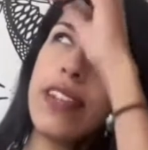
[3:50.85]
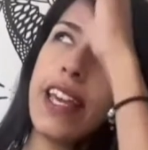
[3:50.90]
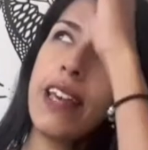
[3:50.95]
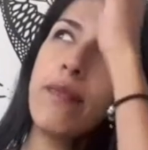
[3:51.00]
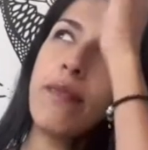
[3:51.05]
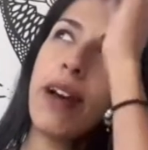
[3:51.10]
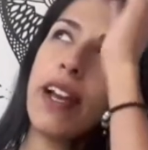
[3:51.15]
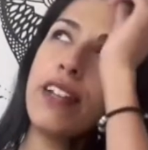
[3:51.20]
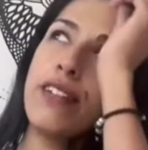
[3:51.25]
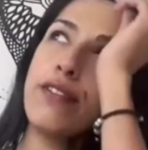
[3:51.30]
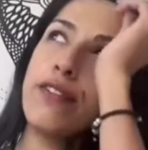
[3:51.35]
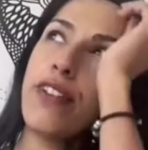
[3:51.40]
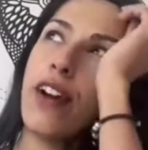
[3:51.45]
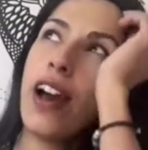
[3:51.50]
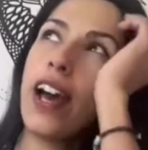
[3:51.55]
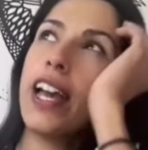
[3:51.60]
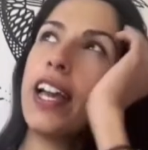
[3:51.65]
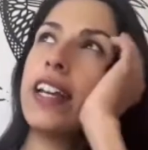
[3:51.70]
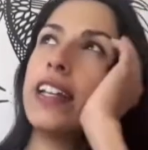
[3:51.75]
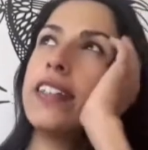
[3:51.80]
they might
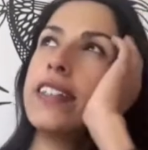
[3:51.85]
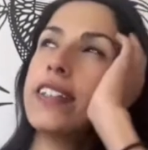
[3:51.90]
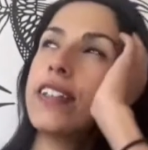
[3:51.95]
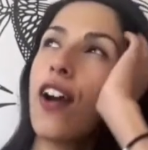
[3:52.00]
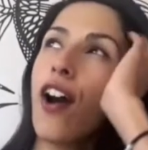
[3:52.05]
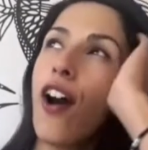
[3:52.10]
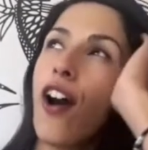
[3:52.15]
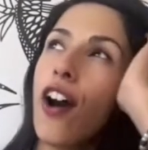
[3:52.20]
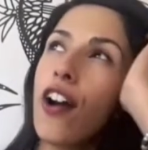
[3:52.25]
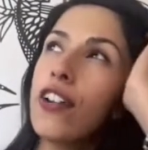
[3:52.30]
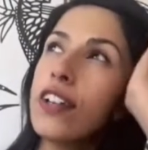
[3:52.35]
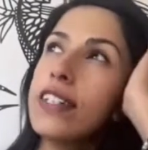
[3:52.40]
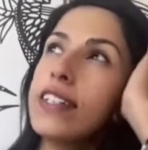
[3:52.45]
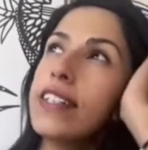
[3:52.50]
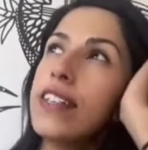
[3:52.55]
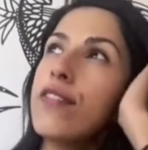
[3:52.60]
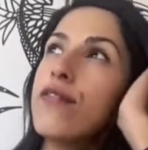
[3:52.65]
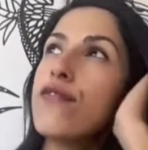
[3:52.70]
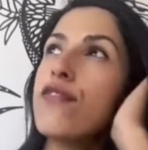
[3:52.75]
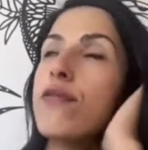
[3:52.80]
find
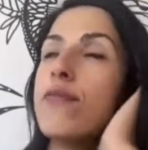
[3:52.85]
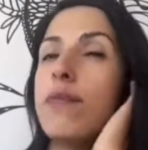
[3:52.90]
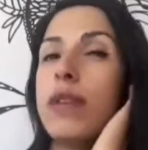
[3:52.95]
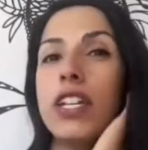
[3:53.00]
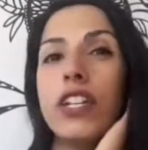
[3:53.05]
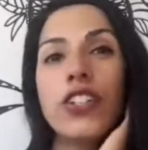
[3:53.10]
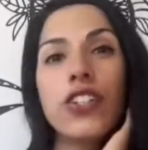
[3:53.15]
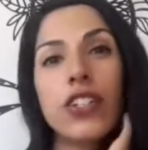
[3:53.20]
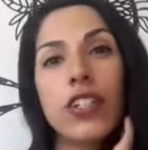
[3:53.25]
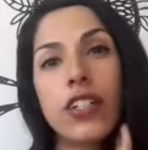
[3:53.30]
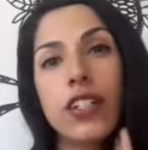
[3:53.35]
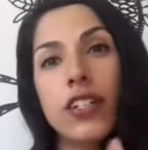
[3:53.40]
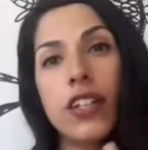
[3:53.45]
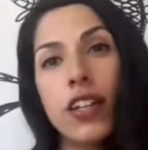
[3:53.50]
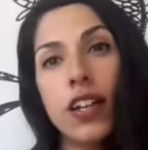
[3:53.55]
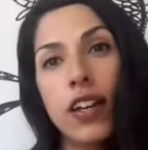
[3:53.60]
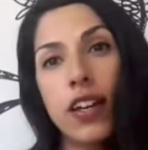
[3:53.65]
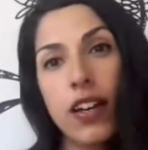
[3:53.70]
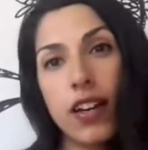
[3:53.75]
Corey's information